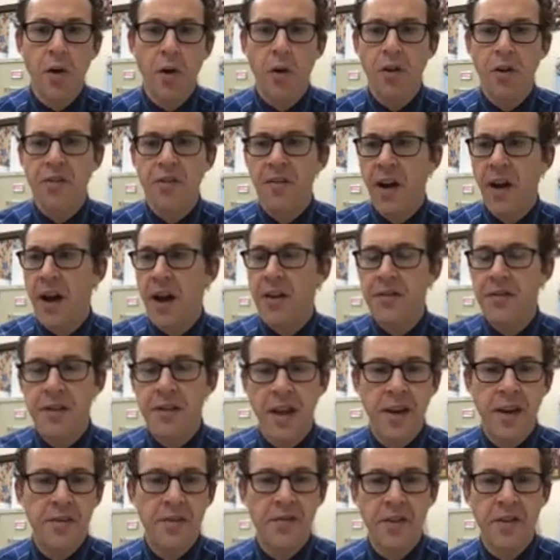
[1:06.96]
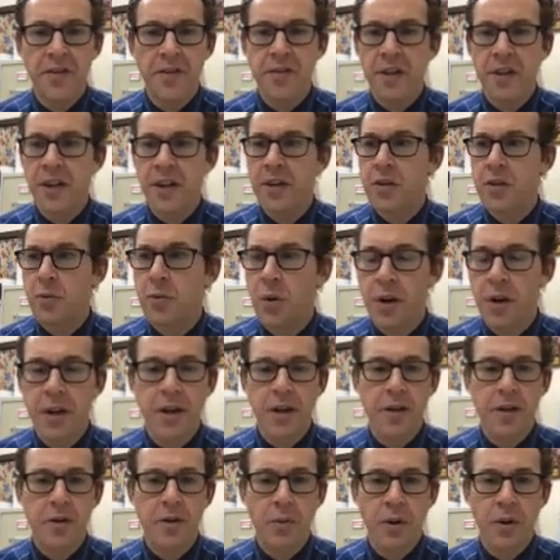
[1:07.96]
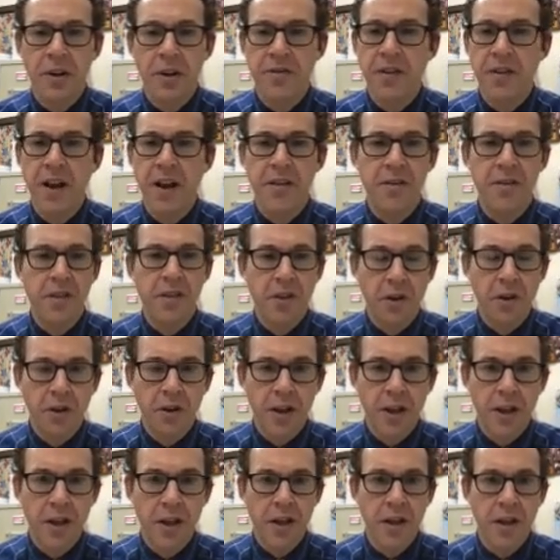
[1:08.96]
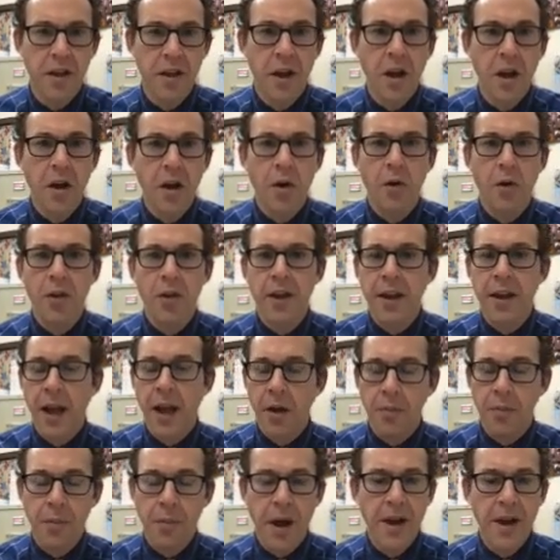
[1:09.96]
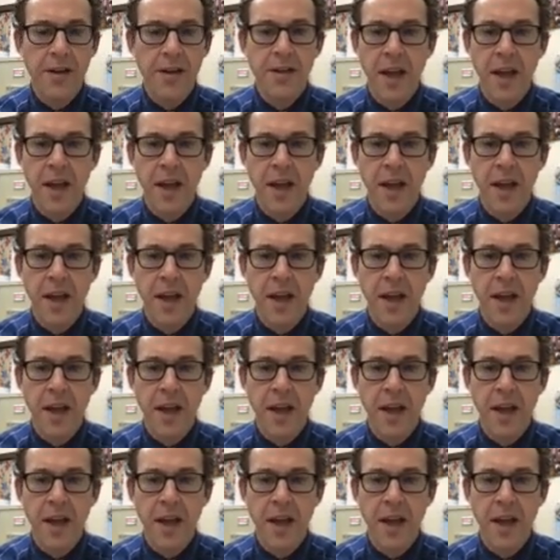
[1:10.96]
or 5, 10, 15, 20, 25, 30, or they count by